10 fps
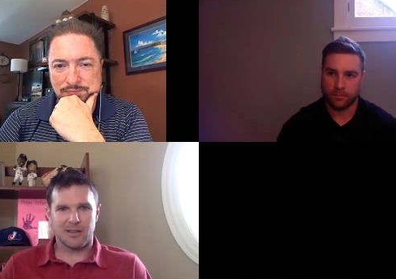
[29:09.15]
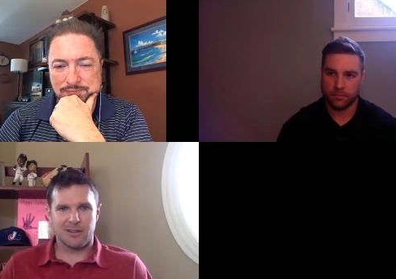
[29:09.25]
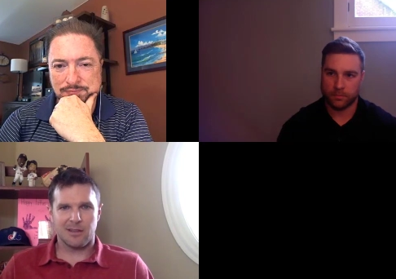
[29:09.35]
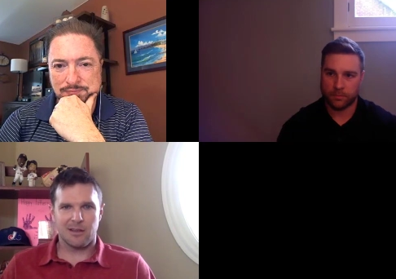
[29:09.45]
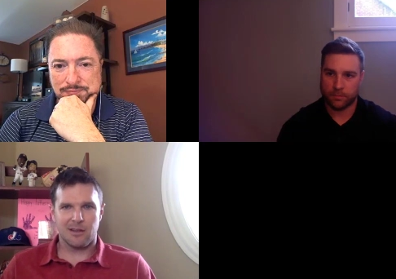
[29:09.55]
Speaker 1: I
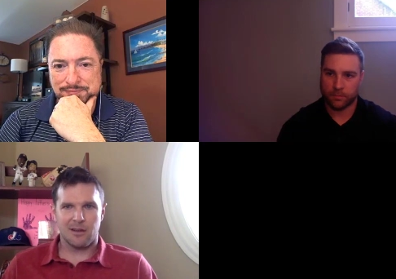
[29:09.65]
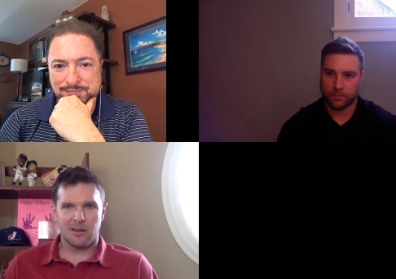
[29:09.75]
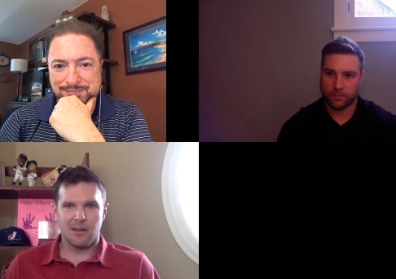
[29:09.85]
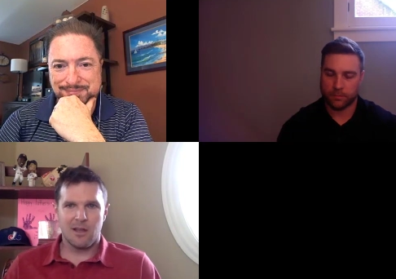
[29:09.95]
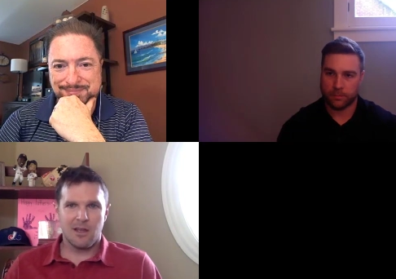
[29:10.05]
think, you
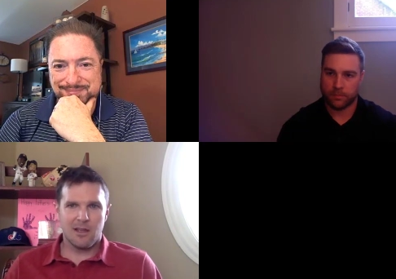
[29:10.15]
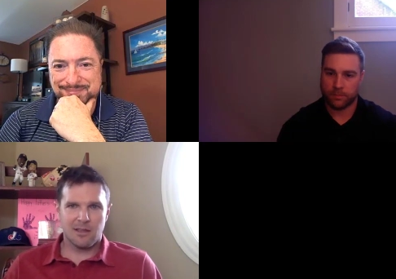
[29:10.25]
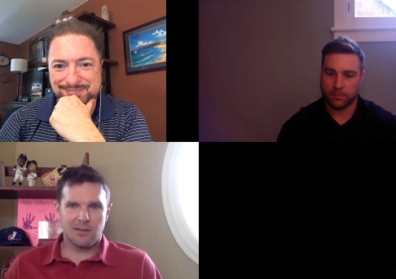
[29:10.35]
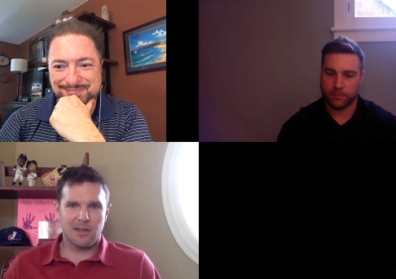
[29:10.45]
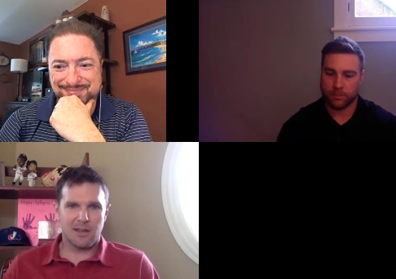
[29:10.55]

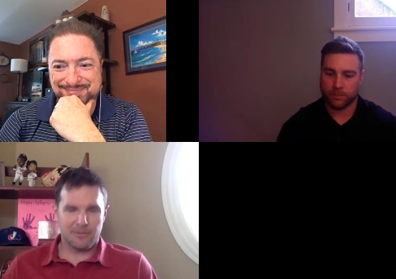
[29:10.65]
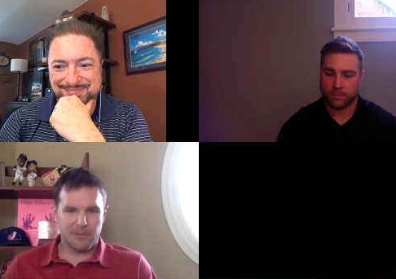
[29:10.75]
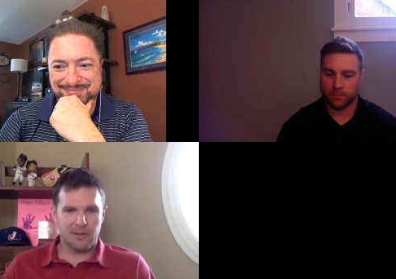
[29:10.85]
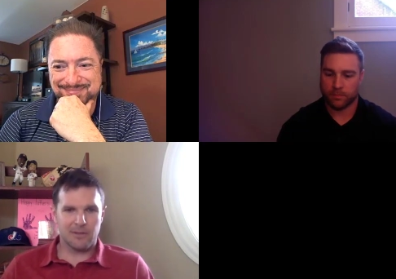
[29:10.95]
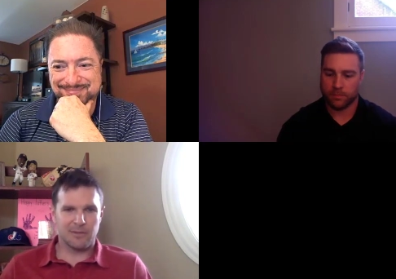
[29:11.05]
know, the
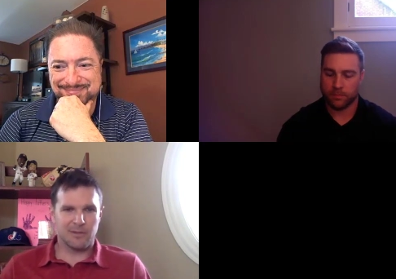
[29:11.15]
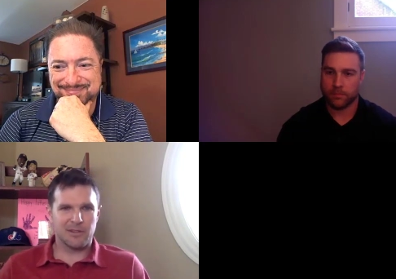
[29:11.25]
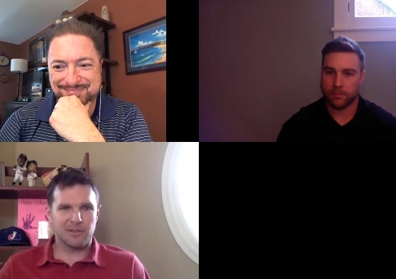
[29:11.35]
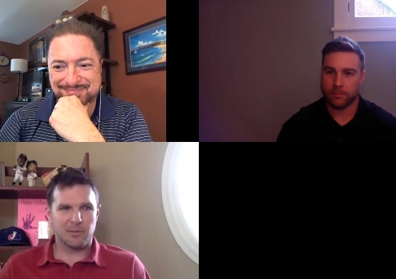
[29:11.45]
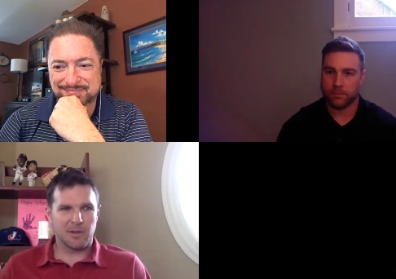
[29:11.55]
NFL and
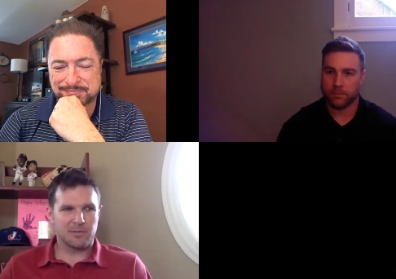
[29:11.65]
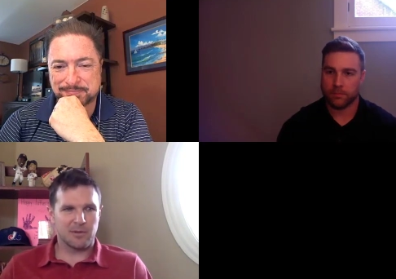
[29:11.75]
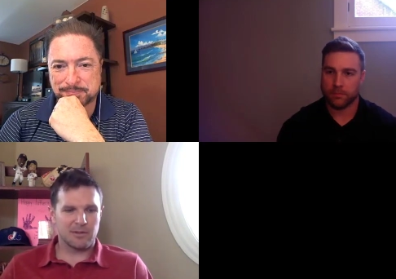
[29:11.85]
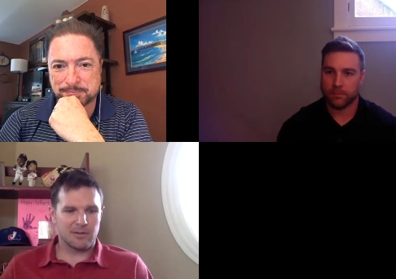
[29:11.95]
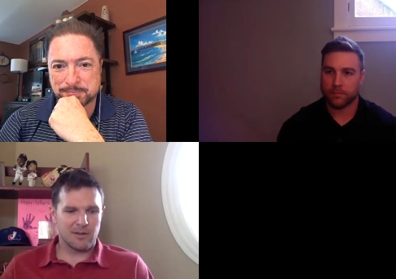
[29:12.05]
Major League
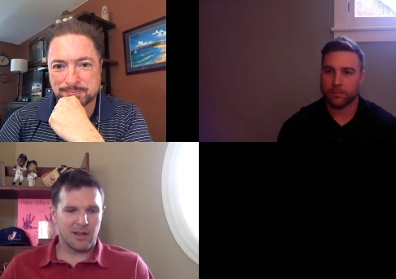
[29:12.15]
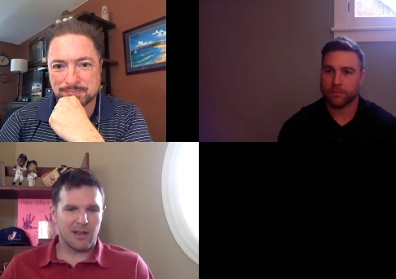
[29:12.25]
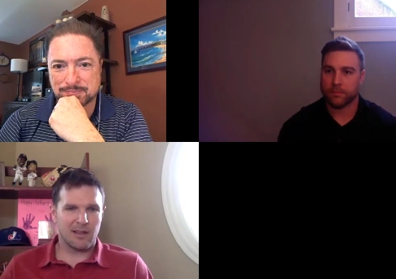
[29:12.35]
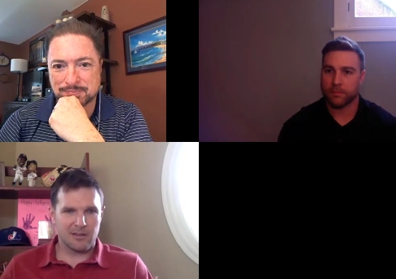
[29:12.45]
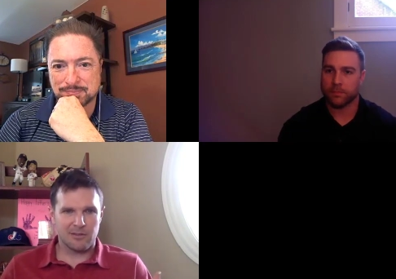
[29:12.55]
Baseball,
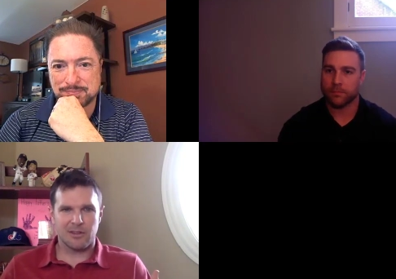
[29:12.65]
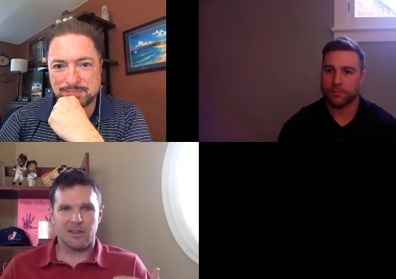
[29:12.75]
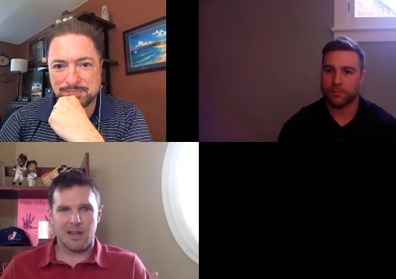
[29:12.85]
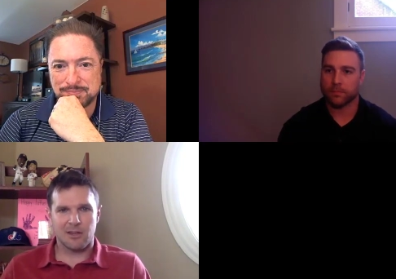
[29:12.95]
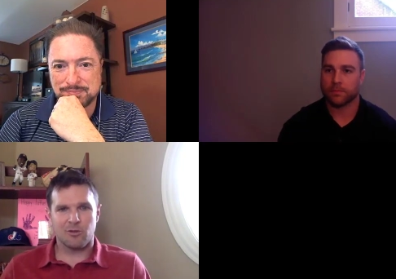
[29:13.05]
there's a
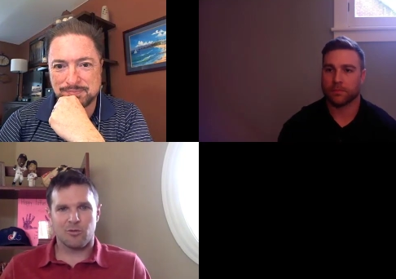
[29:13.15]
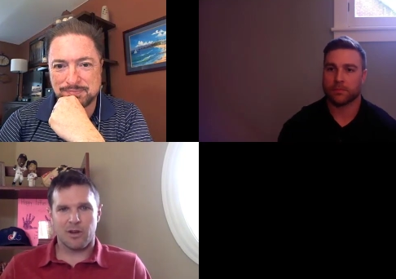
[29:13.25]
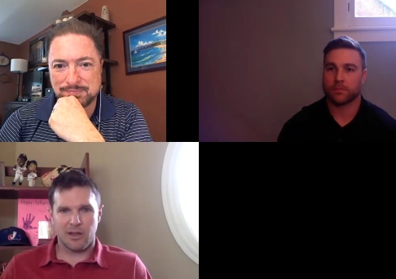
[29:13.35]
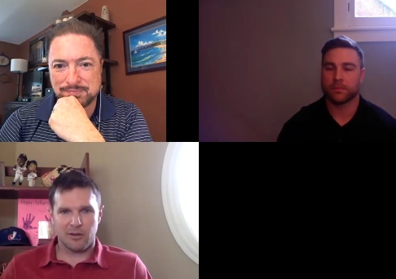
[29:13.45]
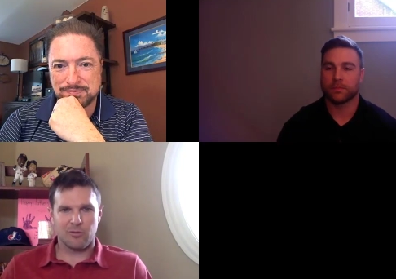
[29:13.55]
lot of
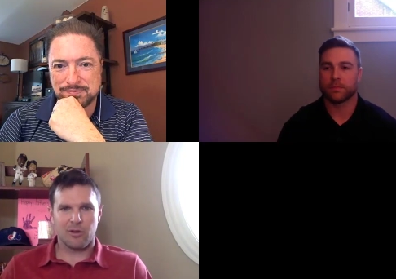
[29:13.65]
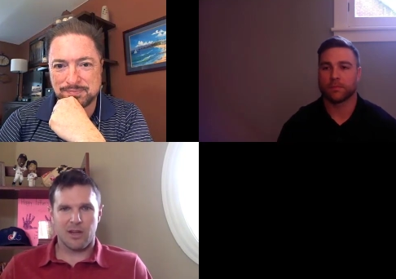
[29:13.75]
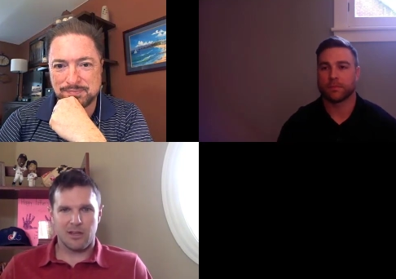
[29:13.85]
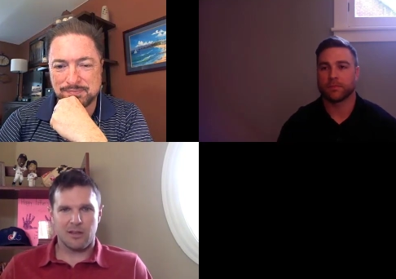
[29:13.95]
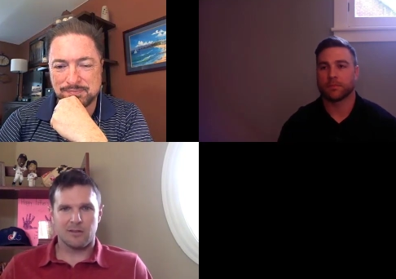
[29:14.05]
great
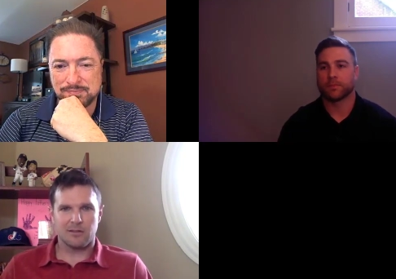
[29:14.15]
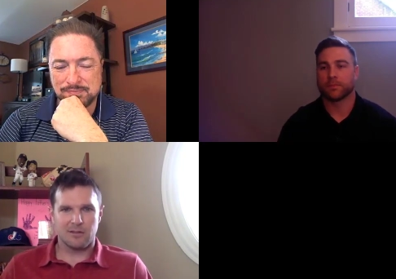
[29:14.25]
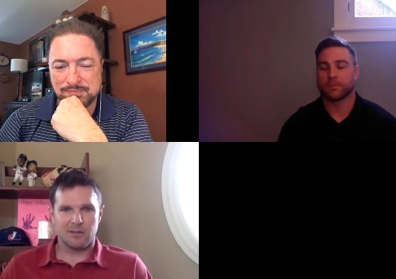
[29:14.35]
young